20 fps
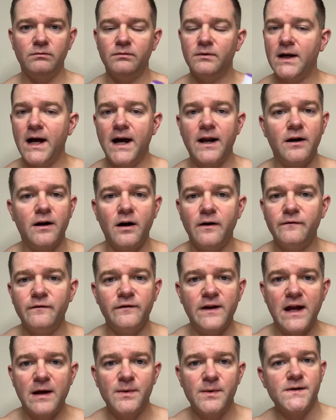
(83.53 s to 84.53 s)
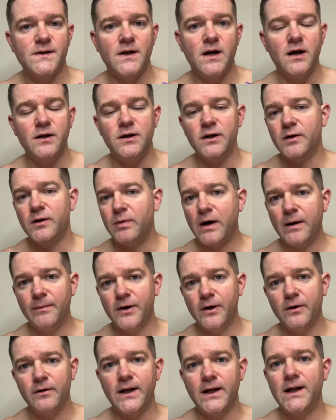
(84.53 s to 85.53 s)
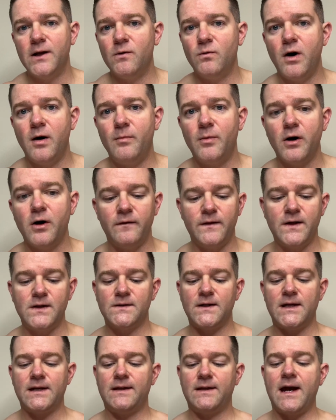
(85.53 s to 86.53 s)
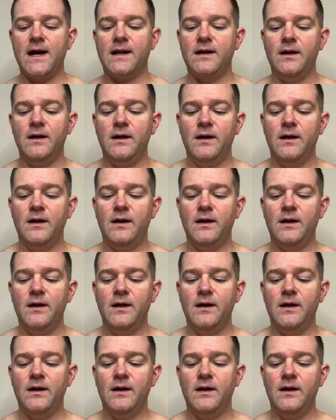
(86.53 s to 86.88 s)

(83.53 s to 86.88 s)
Got it off of Amazon. You could probably go to any Walmart, things like that.